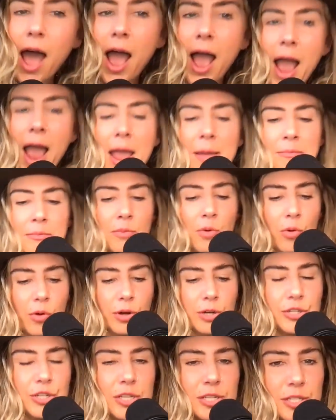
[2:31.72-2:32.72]
I'm
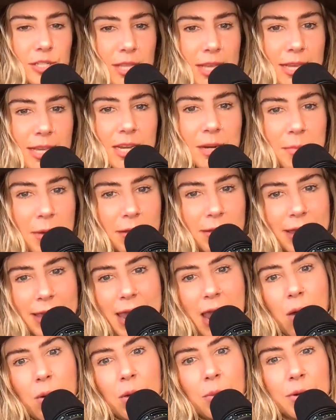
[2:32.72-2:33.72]
more just thinking about
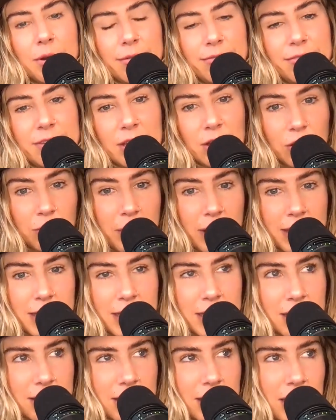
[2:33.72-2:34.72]
like how I want to feel by
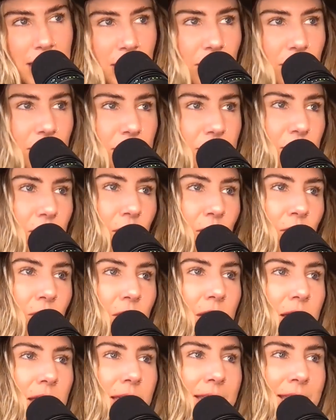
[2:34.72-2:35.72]
the end of the year. So,
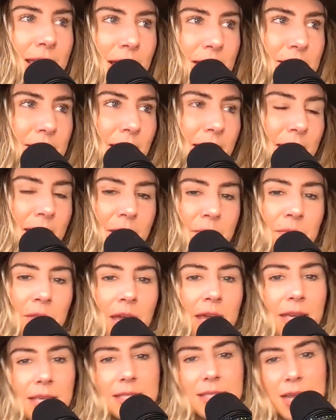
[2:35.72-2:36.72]
yes, I am
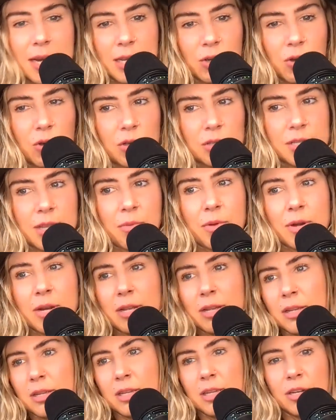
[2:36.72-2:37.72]
like setting goals. I want
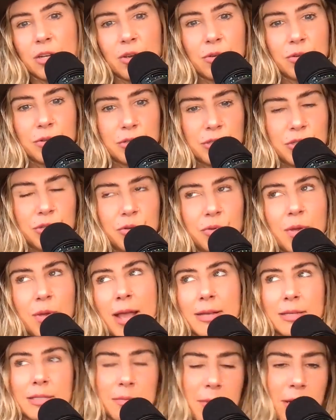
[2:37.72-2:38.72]
to, you know, do
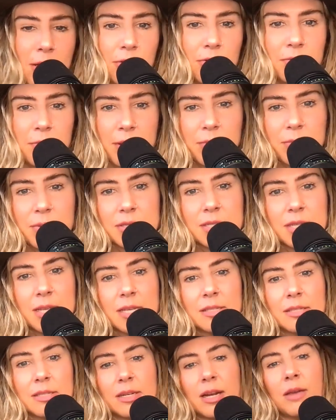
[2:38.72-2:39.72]
X amount in my
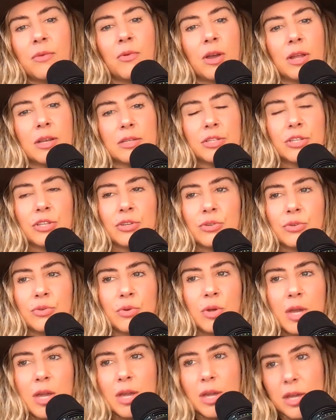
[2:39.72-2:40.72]
business and I want
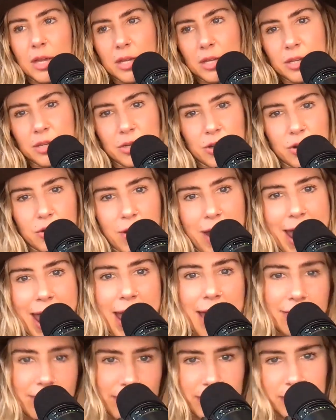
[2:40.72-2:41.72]
to, you know,
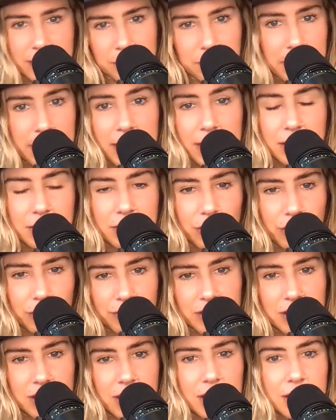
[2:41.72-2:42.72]
add this many
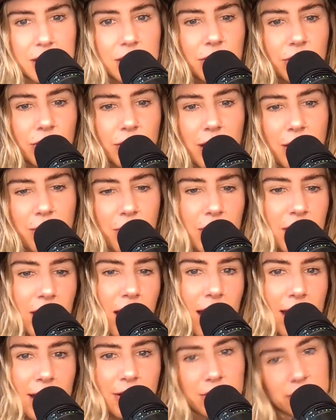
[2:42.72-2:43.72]
services or I want to
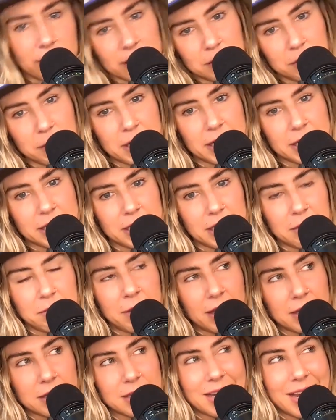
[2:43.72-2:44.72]
hire this many
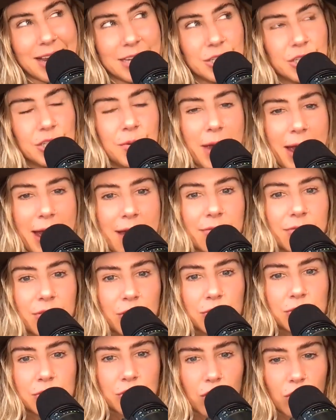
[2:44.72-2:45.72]
teammates. Like, I do have
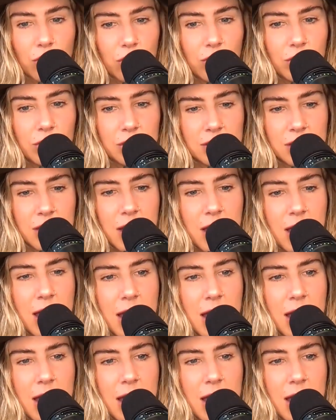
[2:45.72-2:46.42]
those goals.